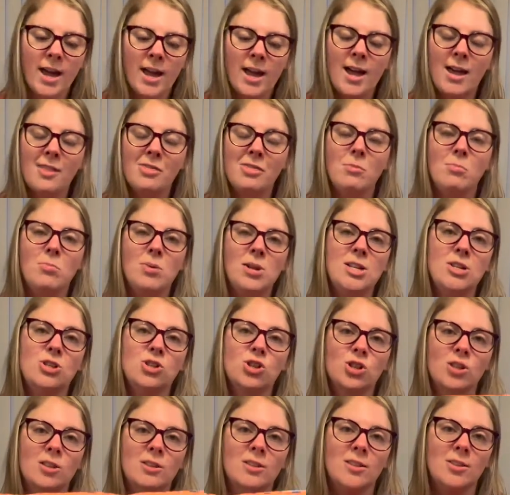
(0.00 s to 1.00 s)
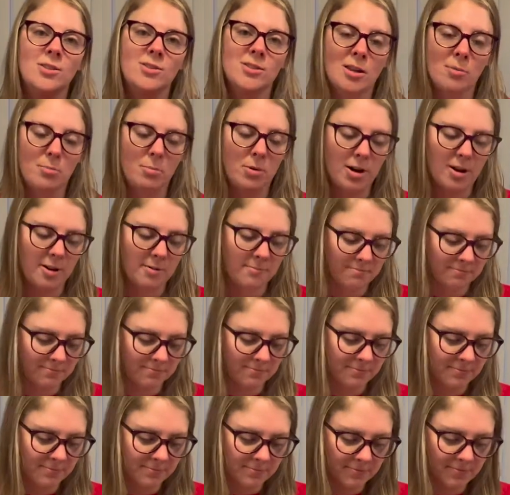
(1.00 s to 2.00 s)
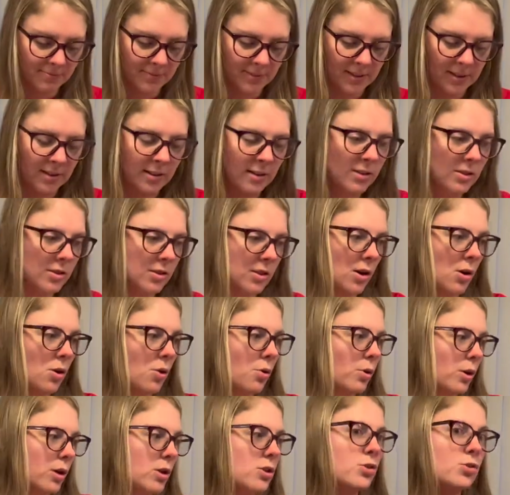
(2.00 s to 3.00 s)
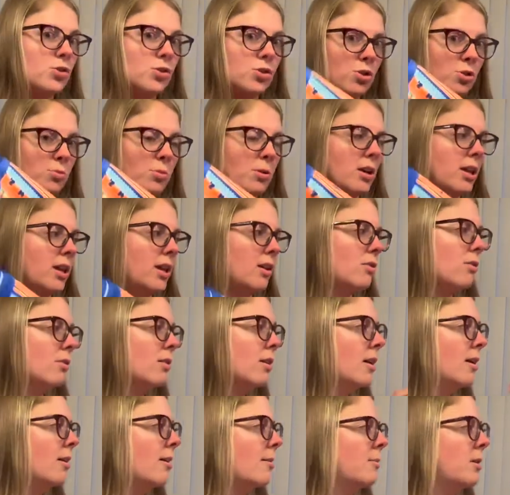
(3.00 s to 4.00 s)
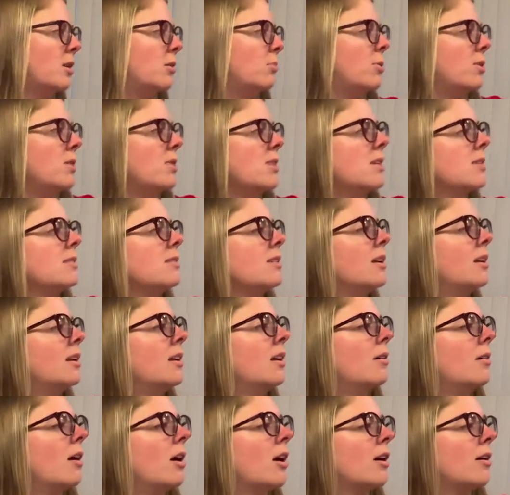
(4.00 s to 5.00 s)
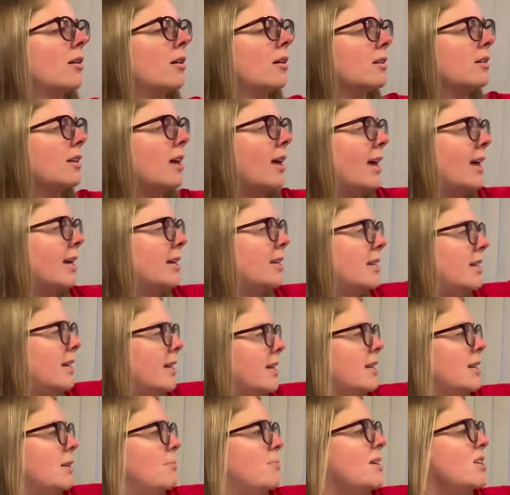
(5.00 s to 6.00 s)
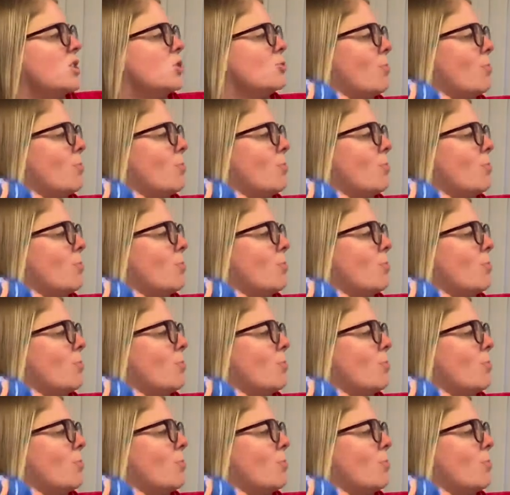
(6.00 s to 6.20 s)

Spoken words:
at the beach this summer. So super cute. I'm gonna put this in our handy dandy beach